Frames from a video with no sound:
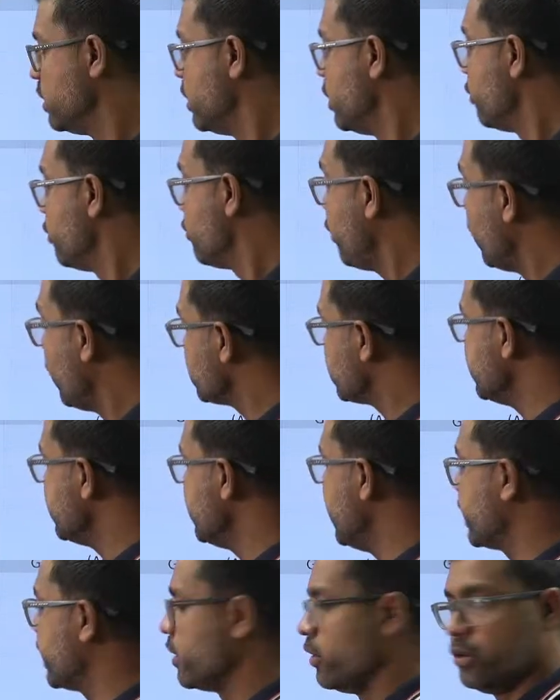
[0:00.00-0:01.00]
Fourth
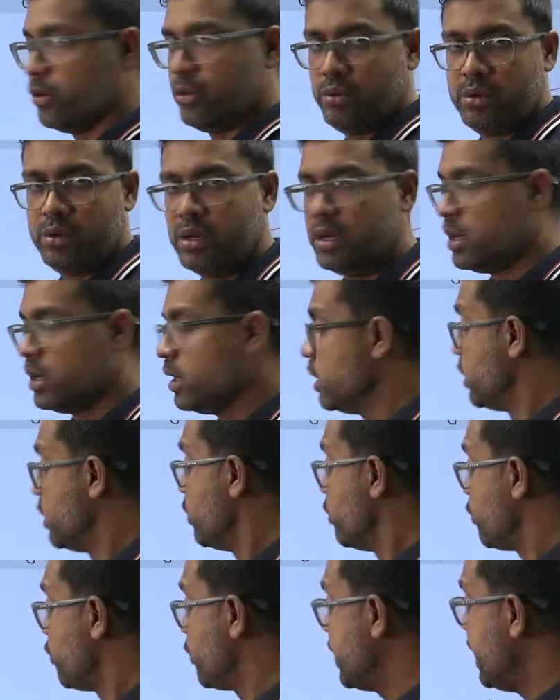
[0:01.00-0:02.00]
scenario.
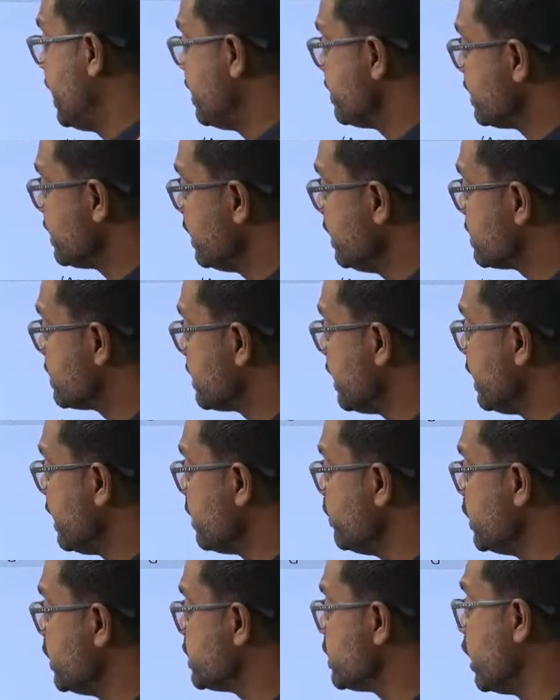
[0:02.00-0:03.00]
Financial
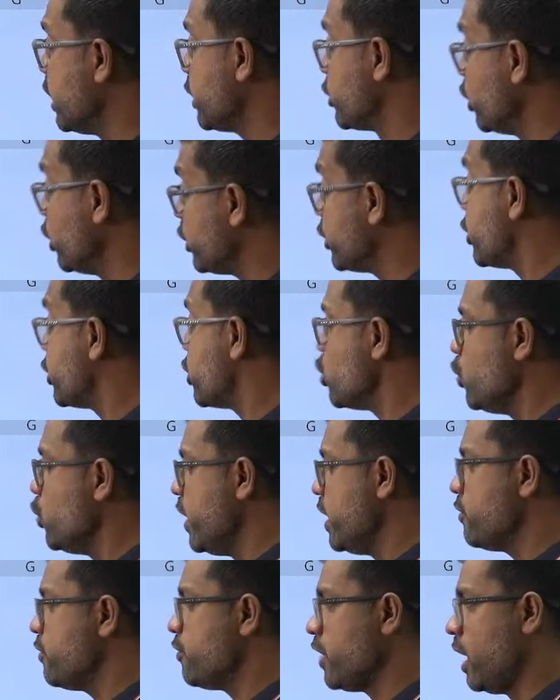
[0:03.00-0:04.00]
statements are not true
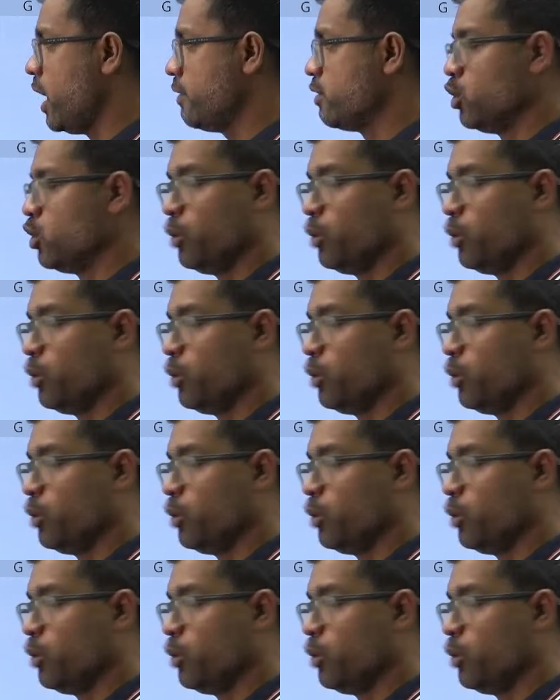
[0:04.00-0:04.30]
and fair view.